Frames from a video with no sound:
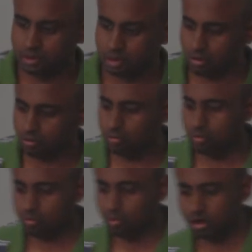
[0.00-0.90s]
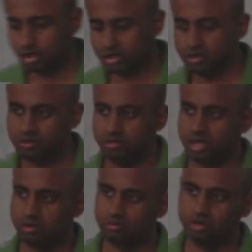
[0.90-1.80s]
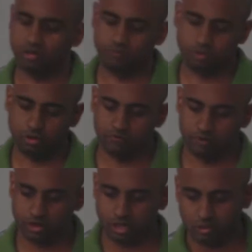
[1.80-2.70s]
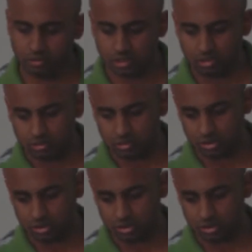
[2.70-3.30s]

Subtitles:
Now, what I did is I looked at 4 different cavities,